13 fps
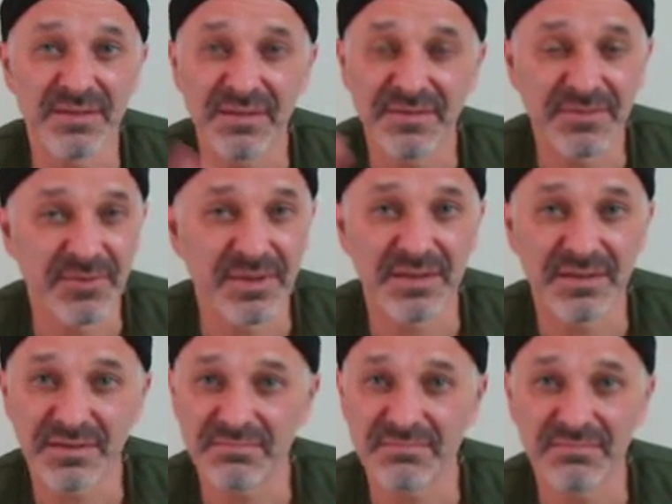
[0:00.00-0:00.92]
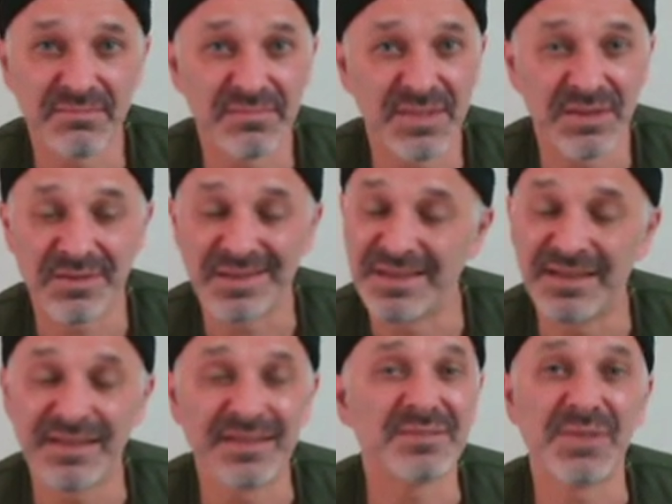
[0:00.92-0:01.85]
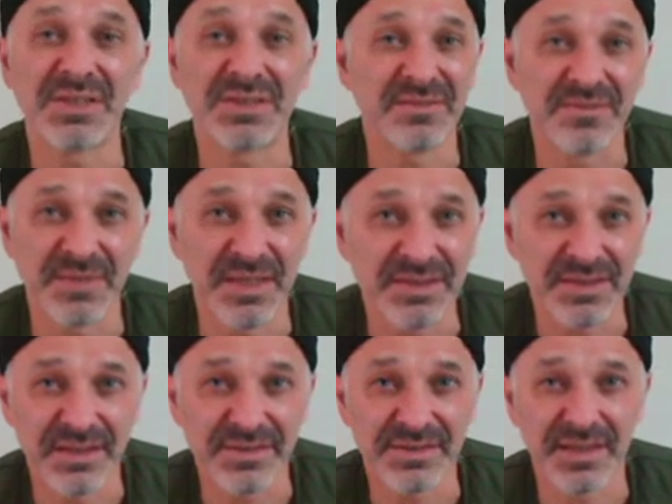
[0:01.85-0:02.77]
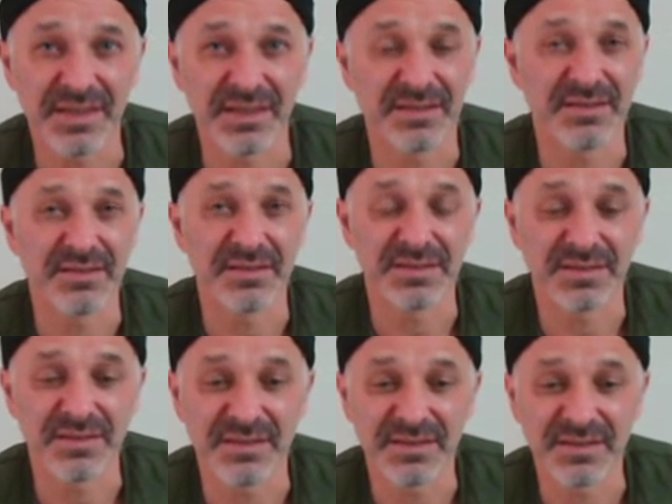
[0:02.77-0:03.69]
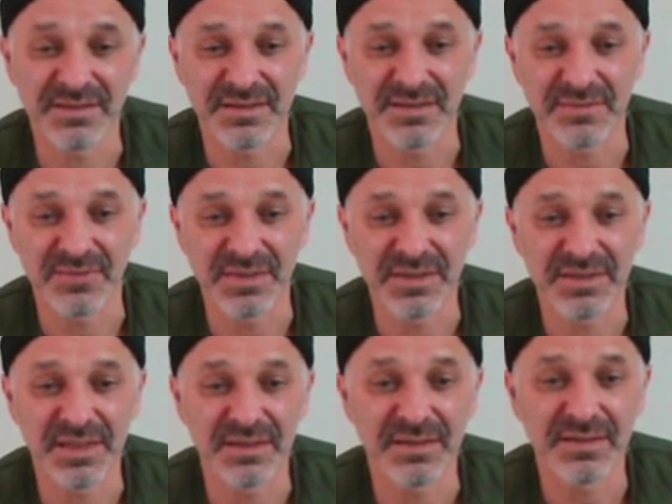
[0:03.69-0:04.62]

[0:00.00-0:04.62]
you want to get as much information as you can. That's all I can really tell you.